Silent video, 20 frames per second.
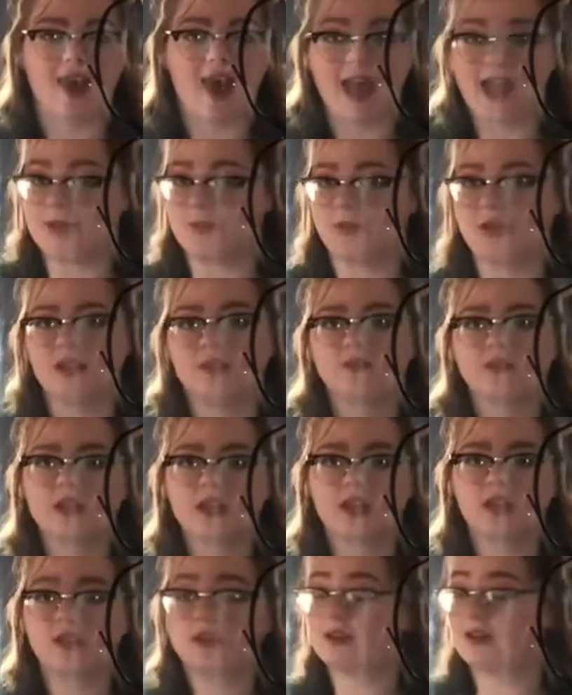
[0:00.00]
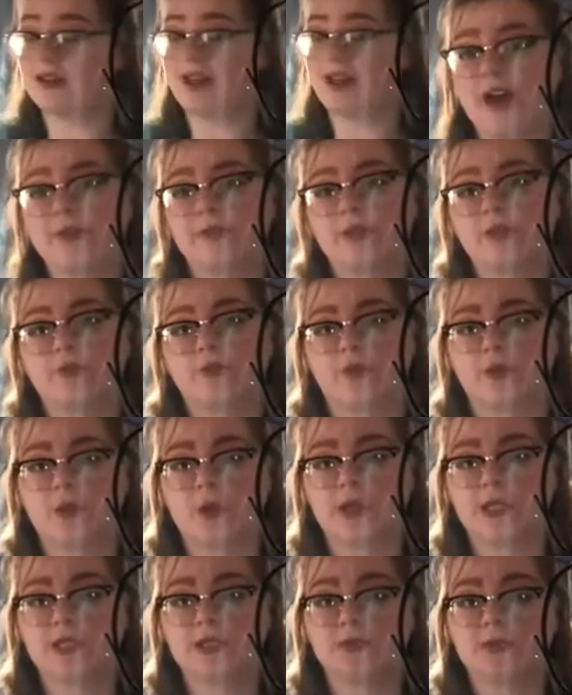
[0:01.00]
I am even-keeled and been for
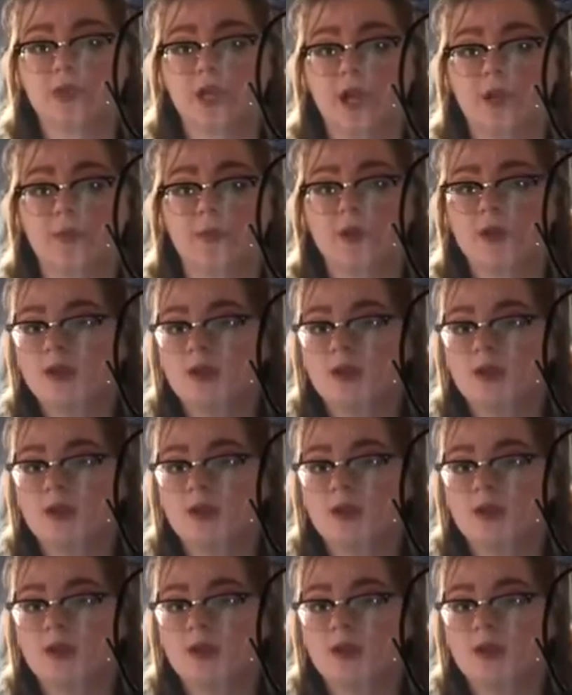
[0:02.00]
quite some time.